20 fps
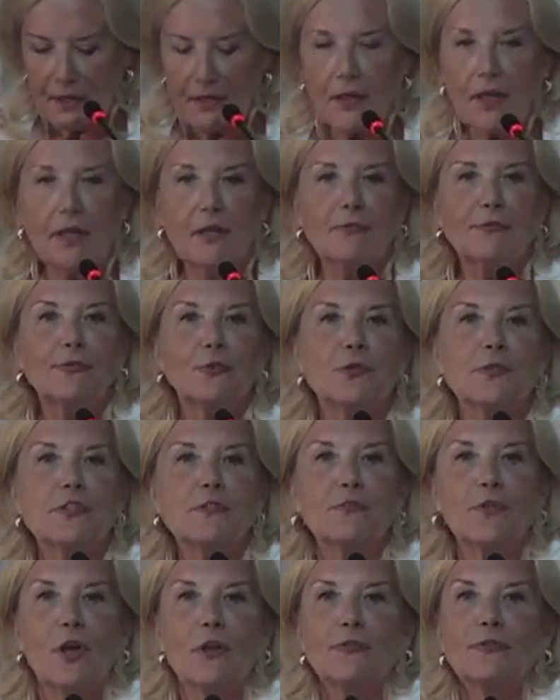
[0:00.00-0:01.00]
Uh, first
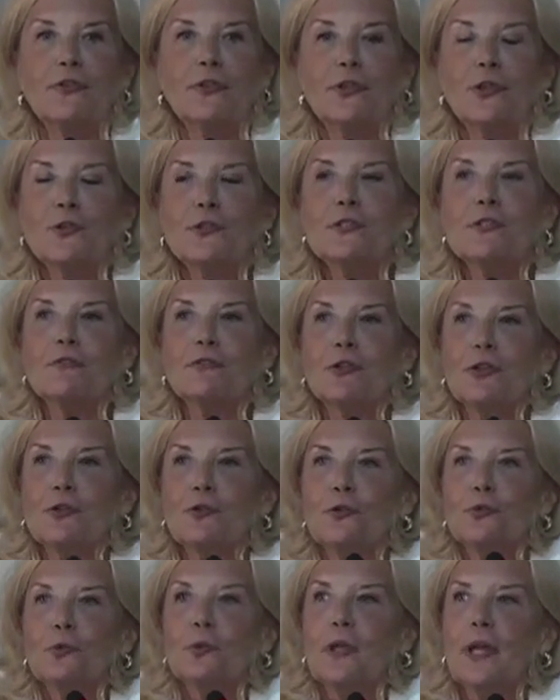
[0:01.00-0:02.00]
of all, for those of
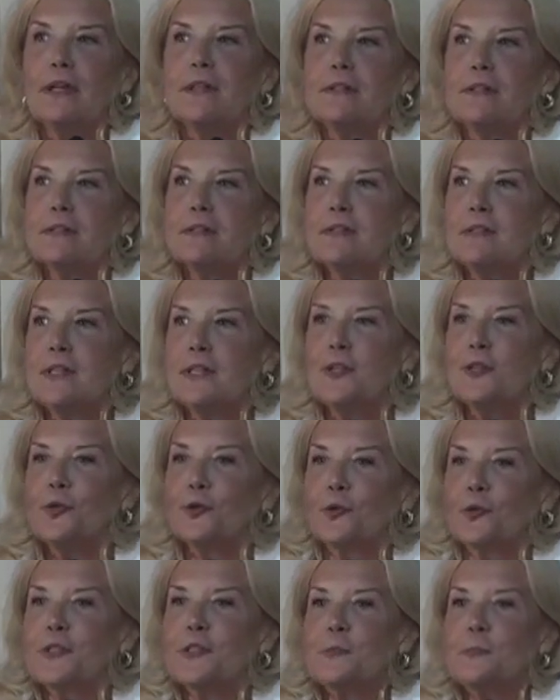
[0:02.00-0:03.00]
you who like to see
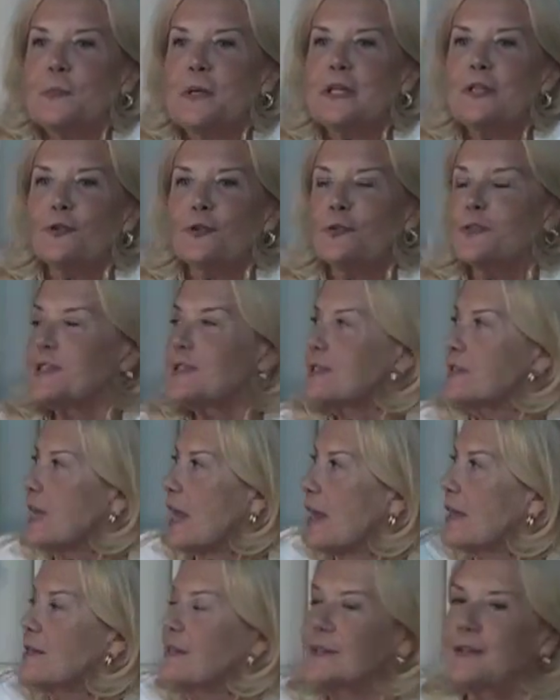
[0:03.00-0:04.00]
your speakers
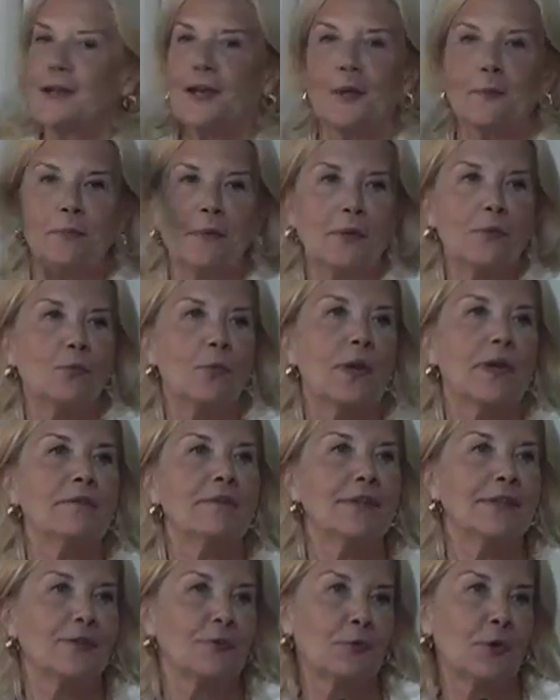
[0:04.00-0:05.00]
standing up and
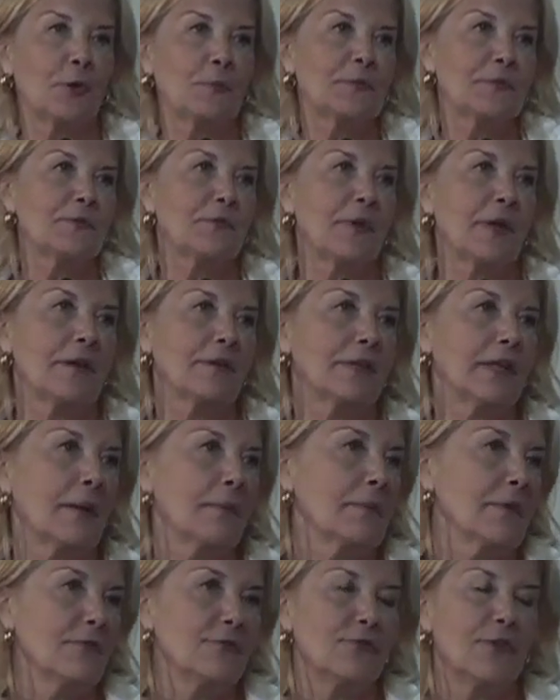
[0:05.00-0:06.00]
waving their arms around,
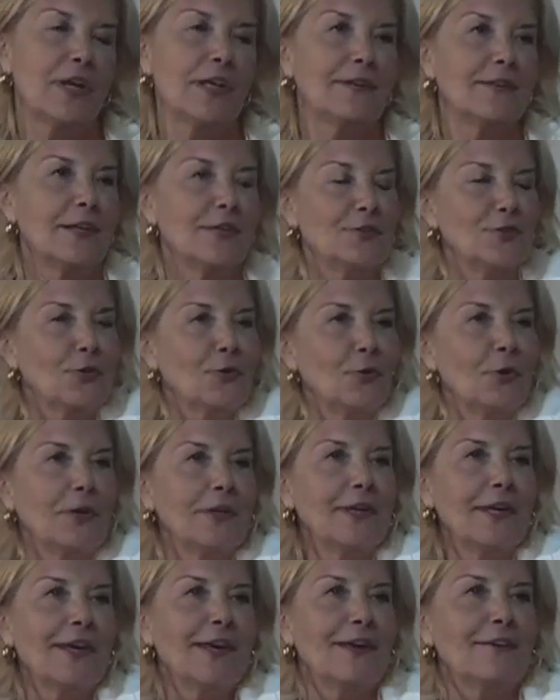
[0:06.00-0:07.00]
I'm afraid that you're going
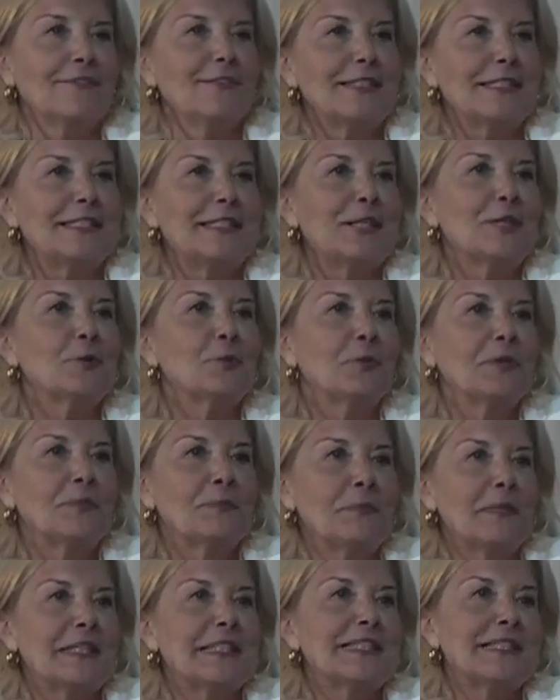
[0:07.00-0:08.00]
to have to deal with
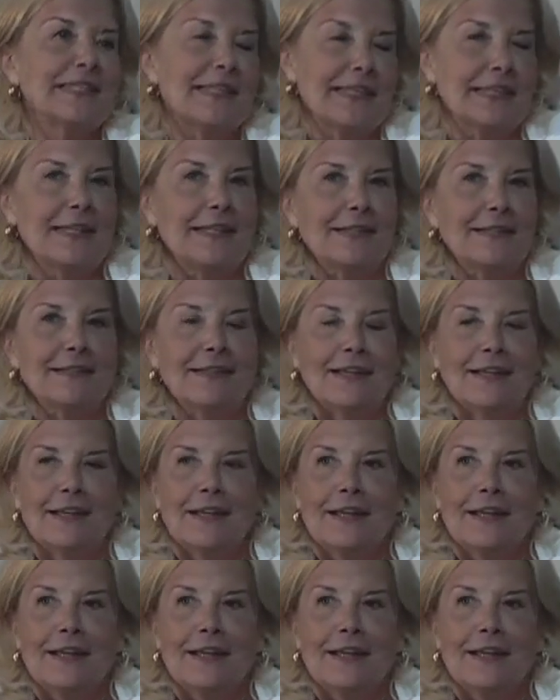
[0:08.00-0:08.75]
me sitting.